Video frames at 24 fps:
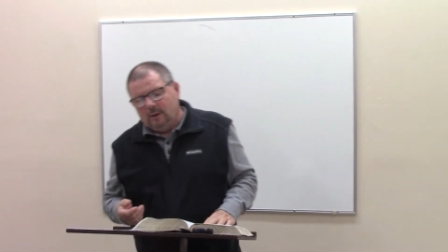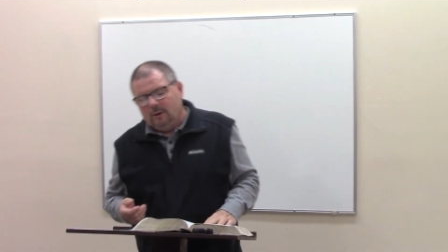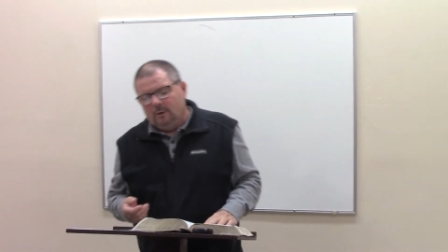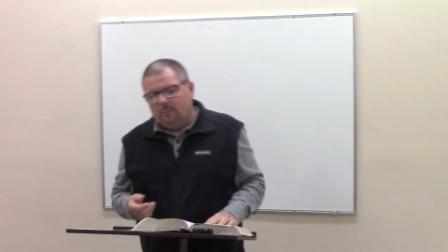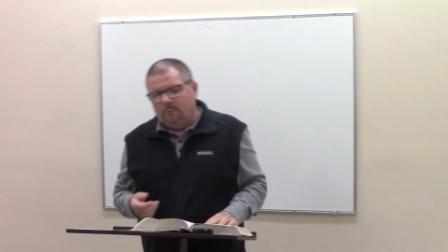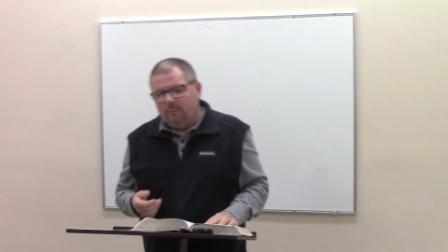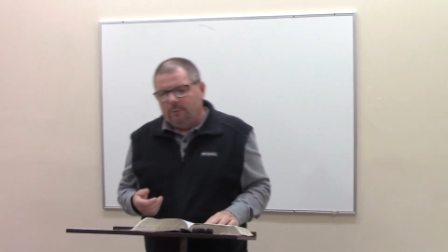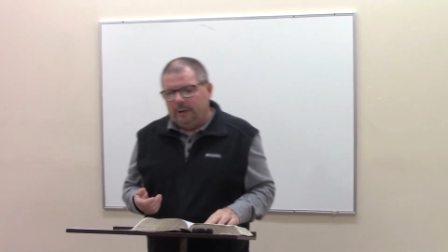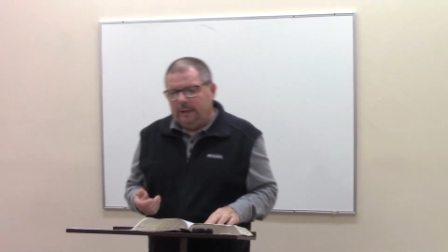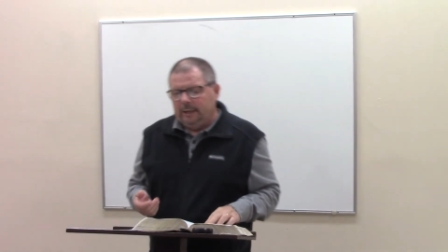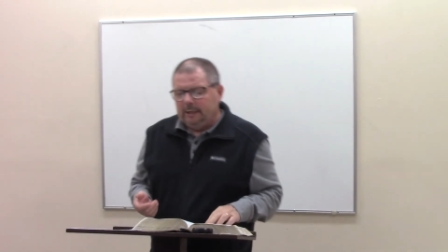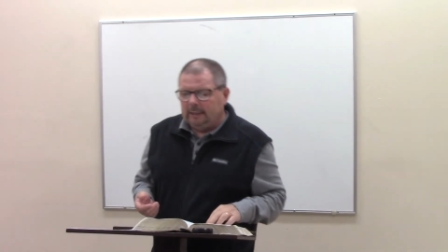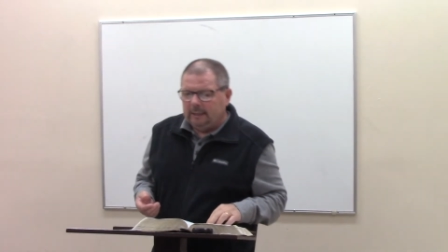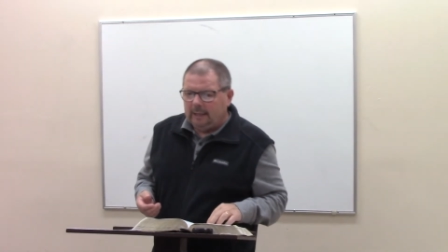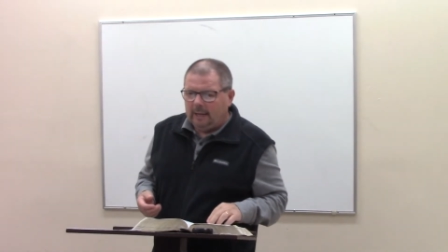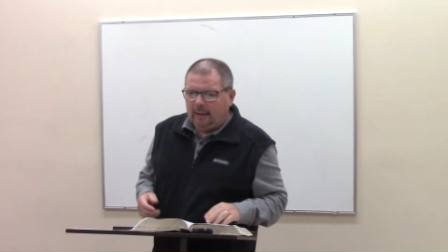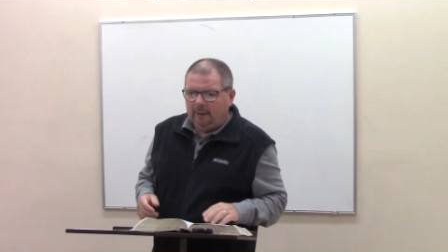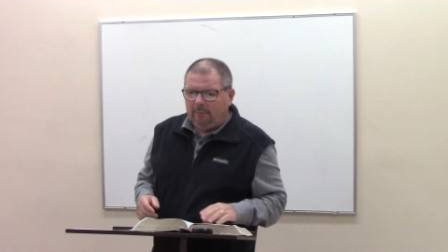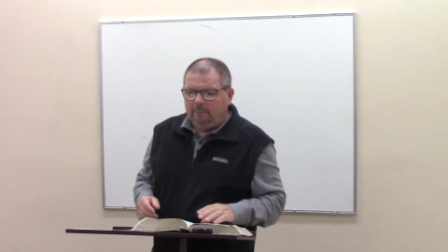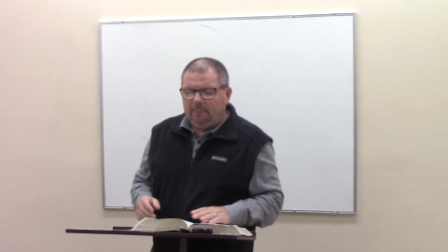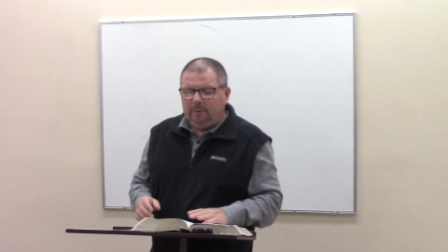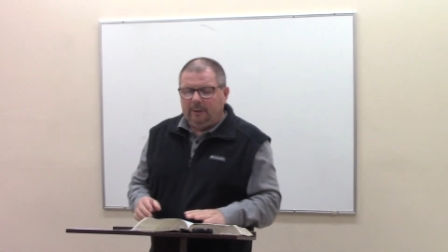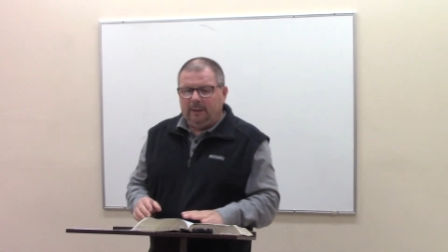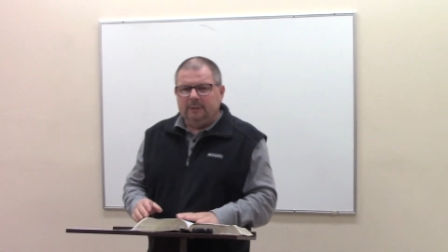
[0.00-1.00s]
reading
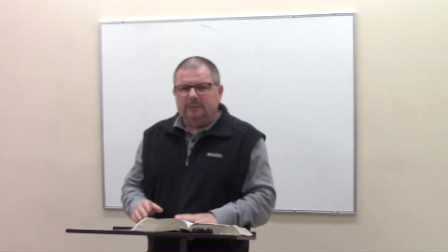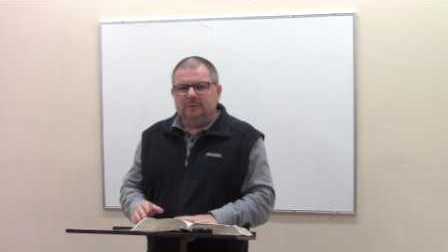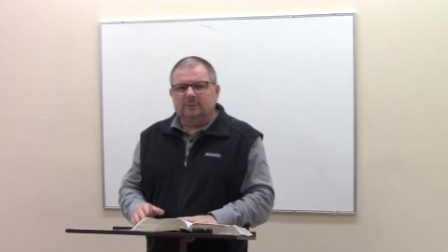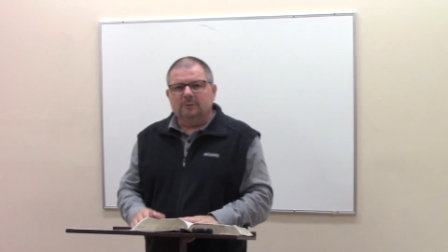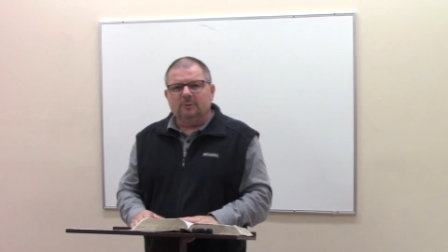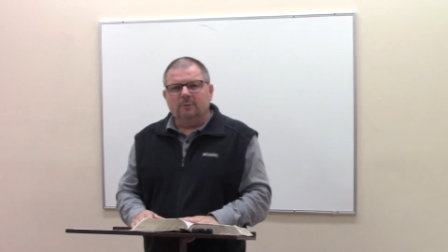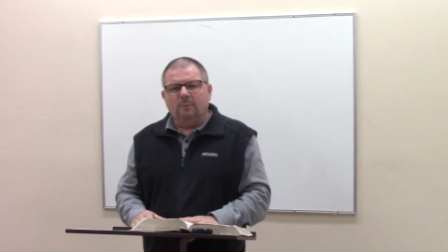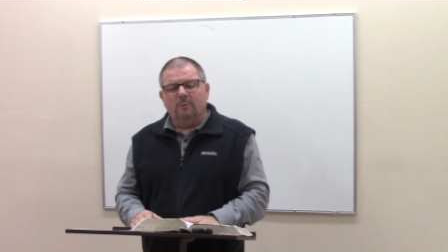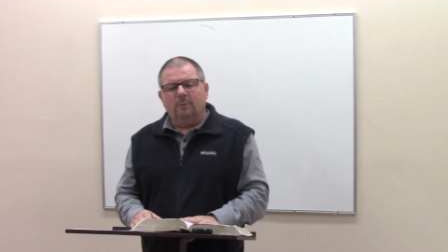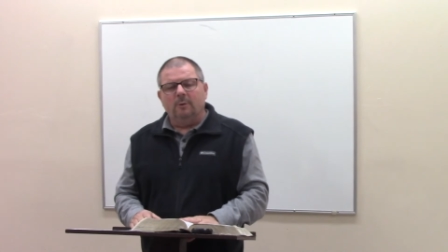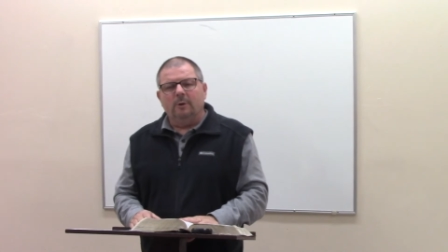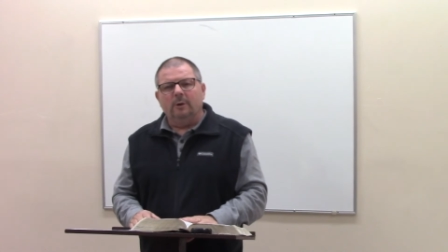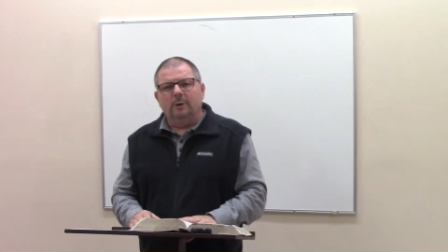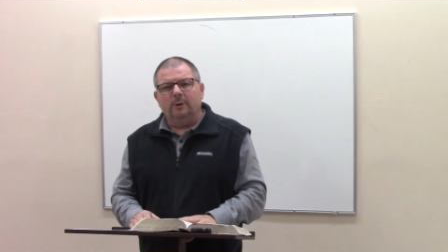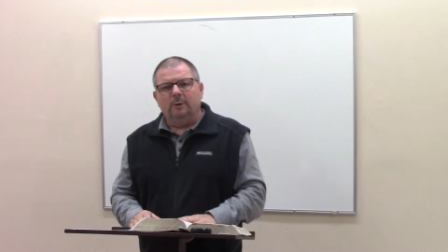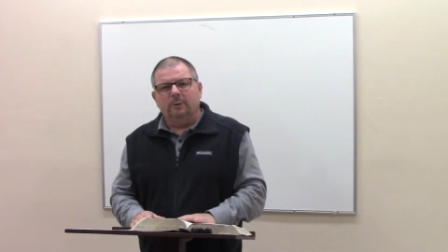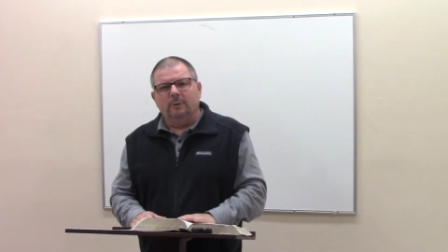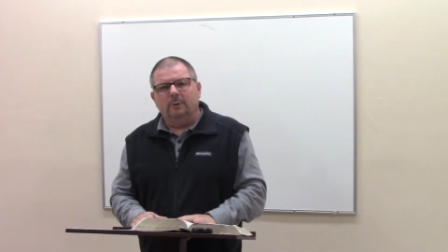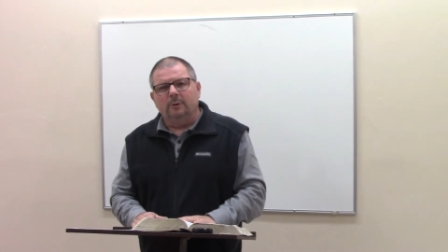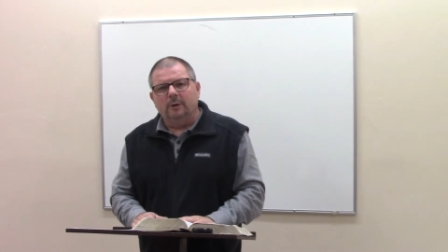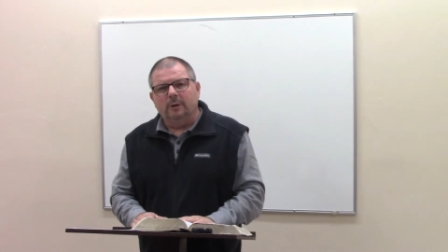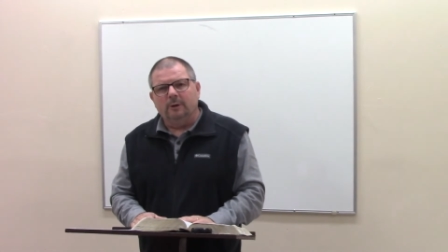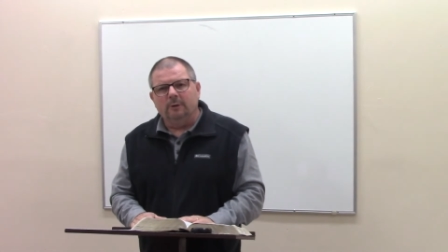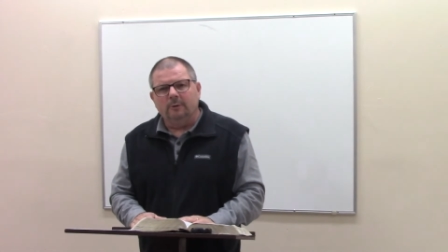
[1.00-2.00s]
an AP story
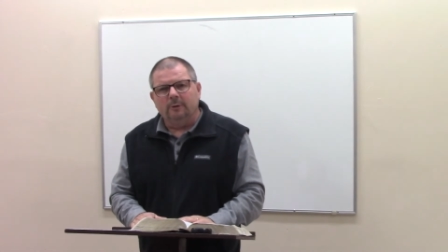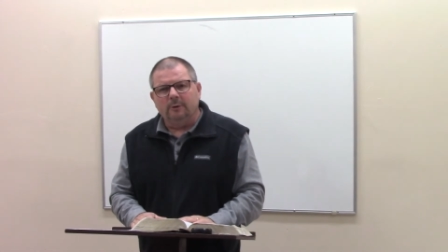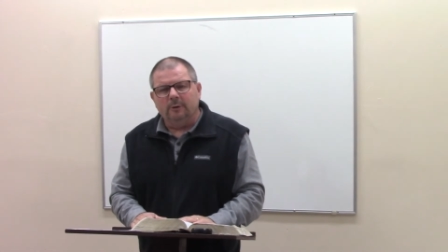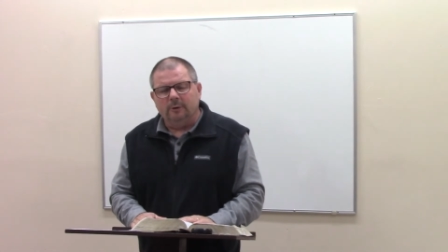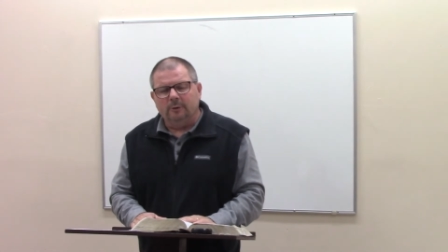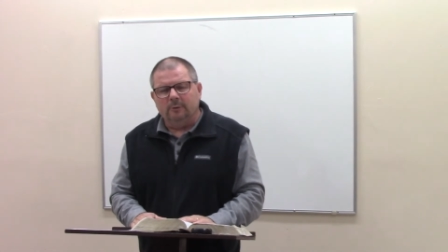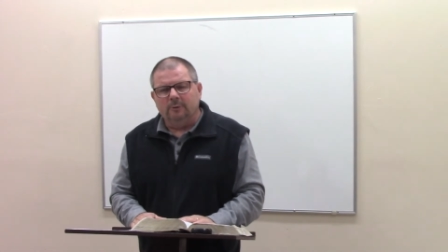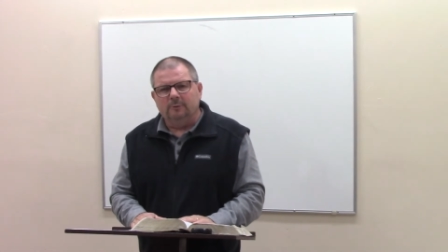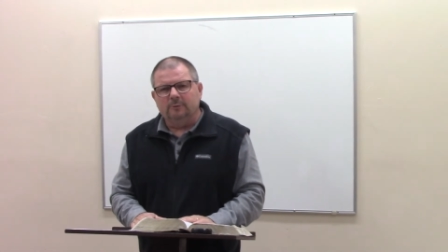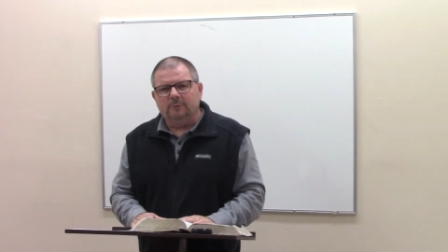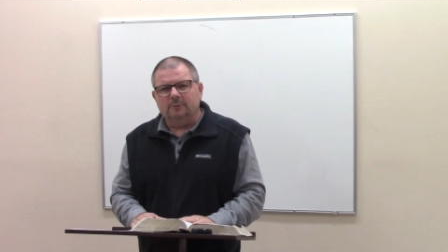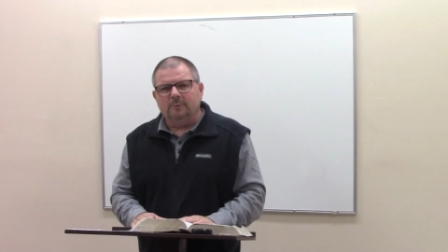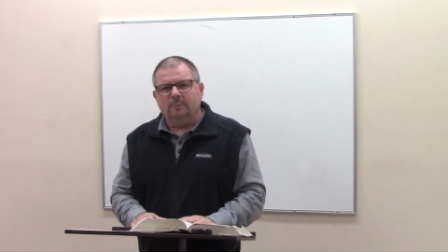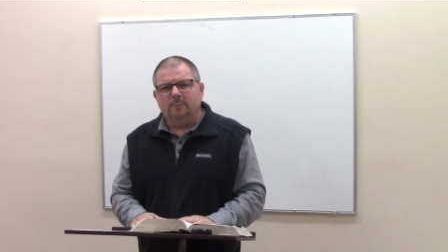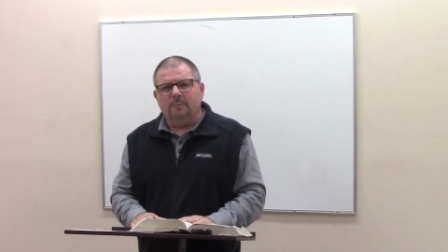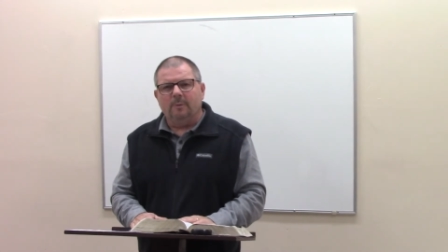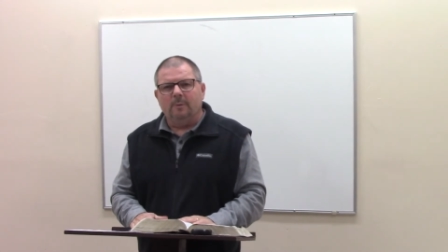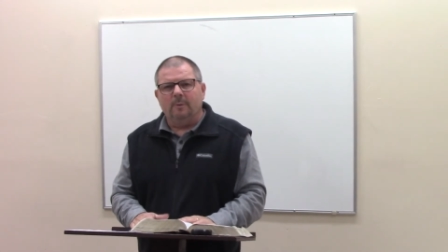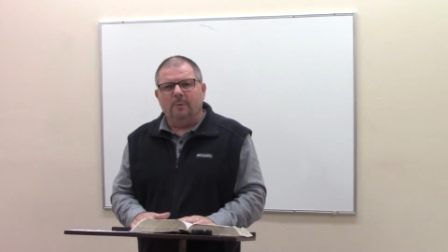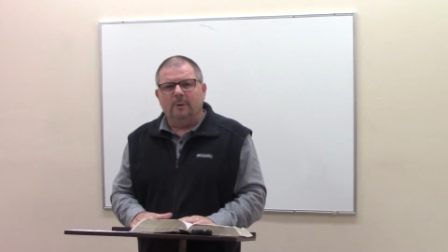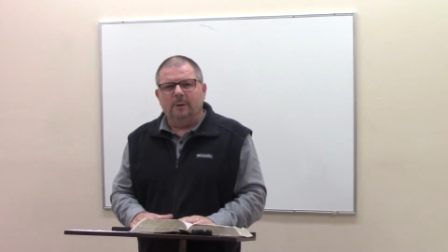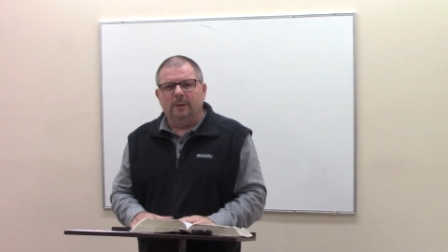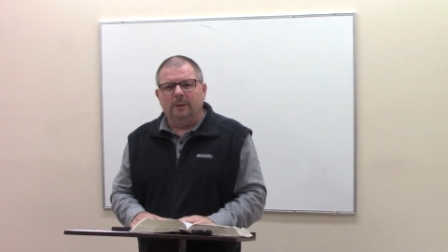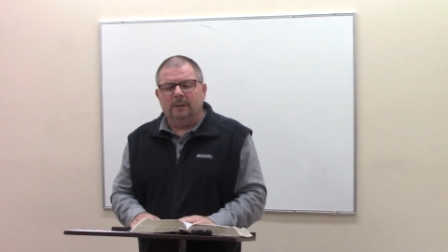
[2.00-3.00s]
or hearing a news
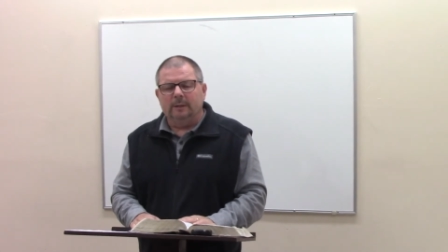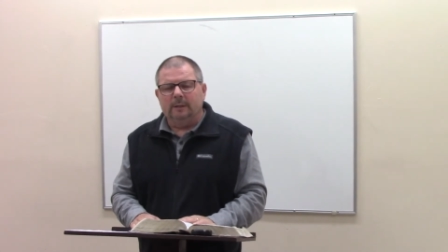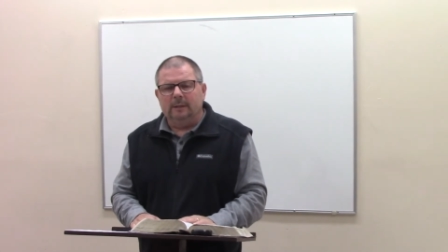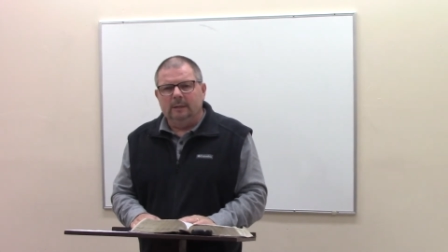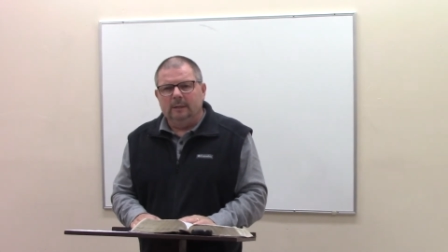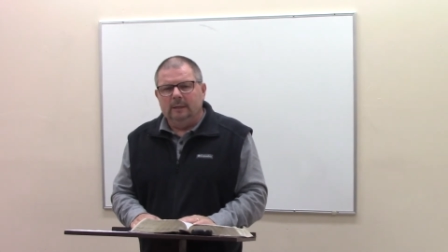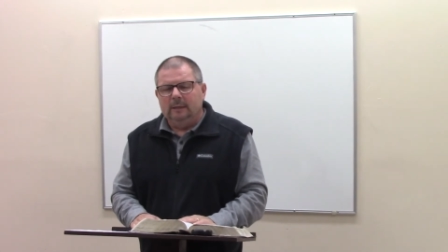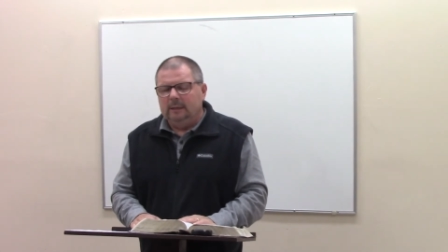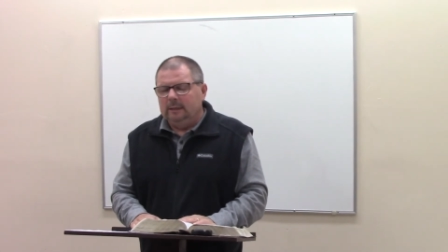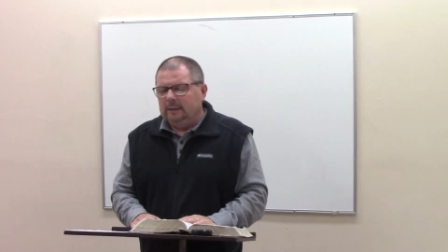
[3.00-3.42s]
report